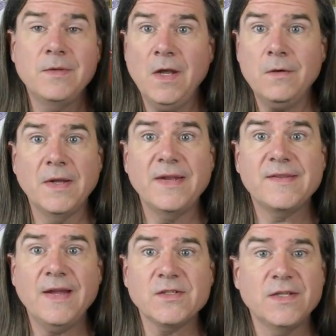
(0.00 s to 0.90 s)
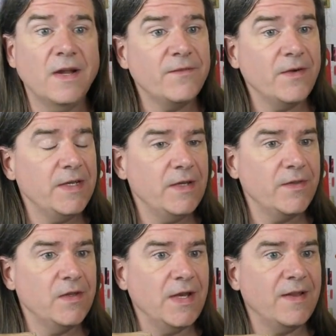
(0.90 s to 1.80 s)
No, and it's actually not very near
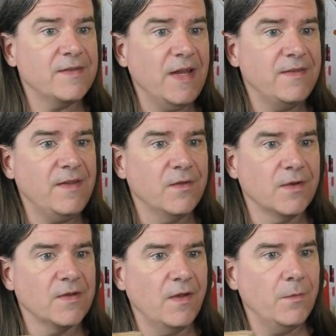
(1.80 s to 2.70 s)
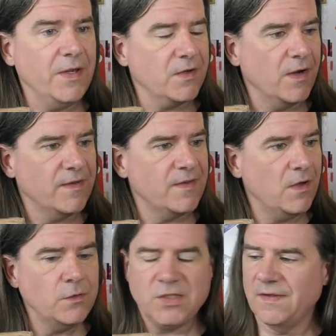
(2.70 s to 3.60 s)
the United States either. It's all the way across the
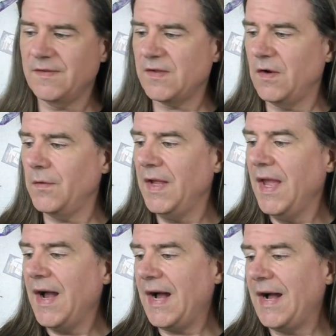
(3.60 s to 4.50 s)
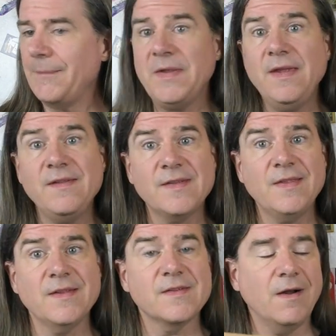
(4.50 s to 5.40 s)
ocean. So, he
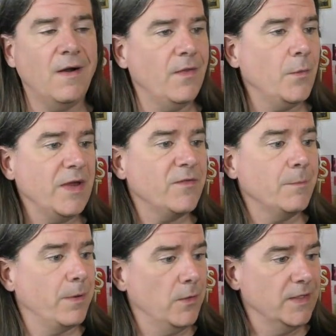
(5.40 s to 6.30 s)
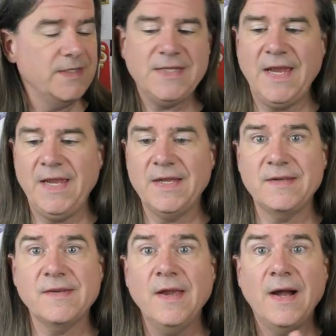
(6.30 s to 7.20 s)
sent this all the way from Poland,
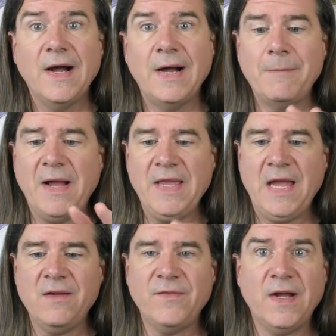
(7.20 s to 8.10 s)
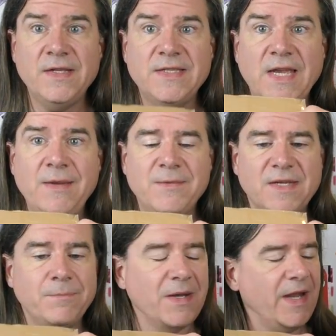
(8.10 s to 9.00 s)
and I have untaped
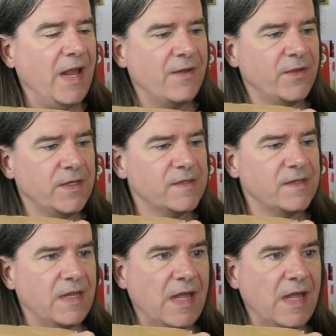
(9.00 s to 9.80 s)
it, but I haven't